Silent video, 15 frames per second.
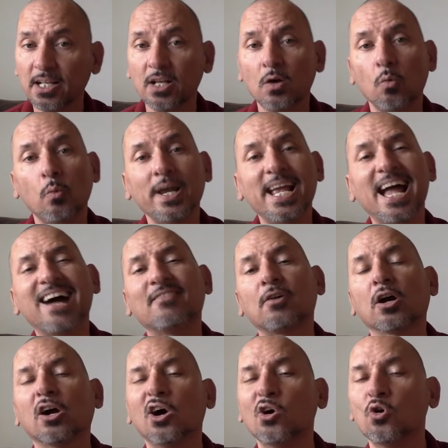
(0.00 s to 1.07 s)
We have
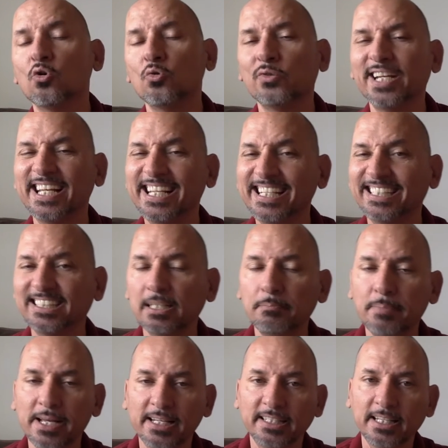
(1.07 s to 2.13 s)
our own
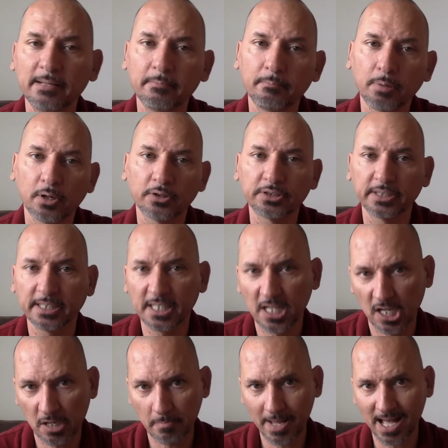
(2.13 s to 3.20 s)
independent person
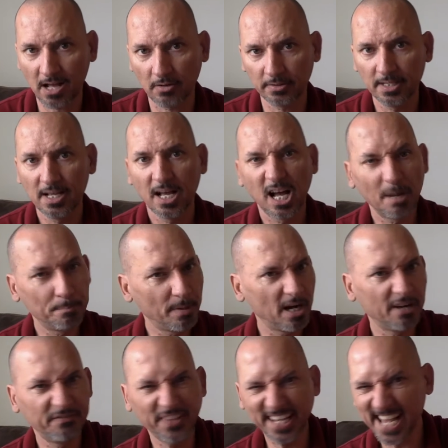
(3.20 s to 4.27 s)
come out
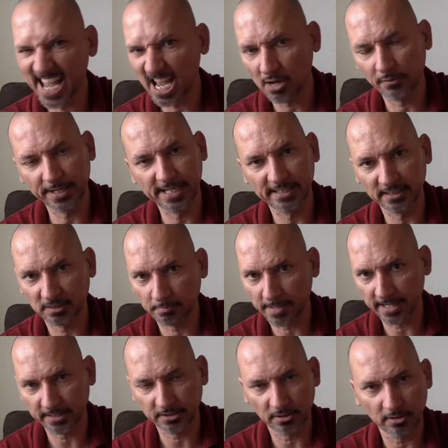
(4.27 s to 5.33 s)
above the county
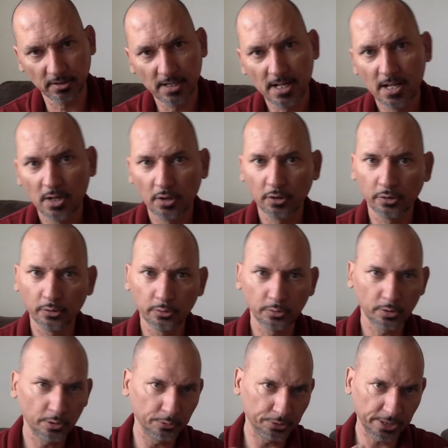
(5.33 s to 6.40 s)
inspector
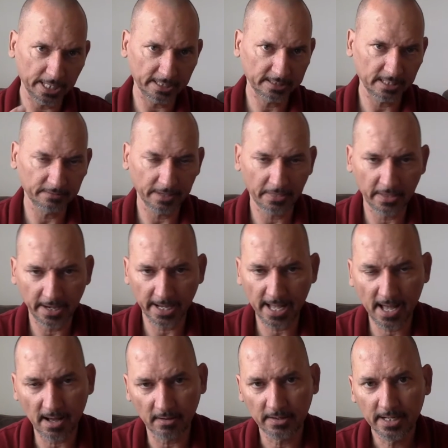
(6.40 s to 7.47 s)
who checks everything
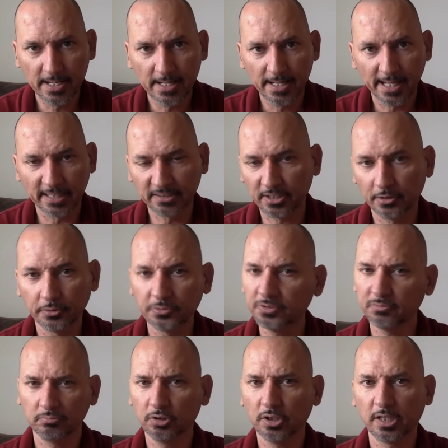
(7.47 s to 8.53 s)
out. And so
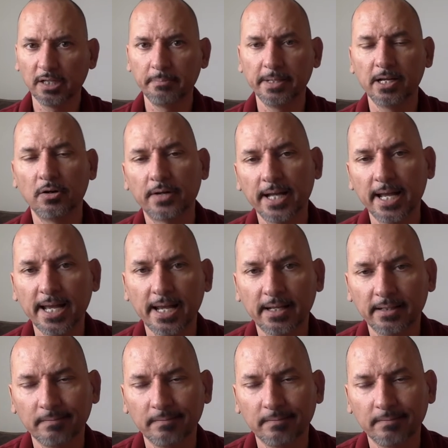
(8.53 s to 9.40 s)
you're going to be okay.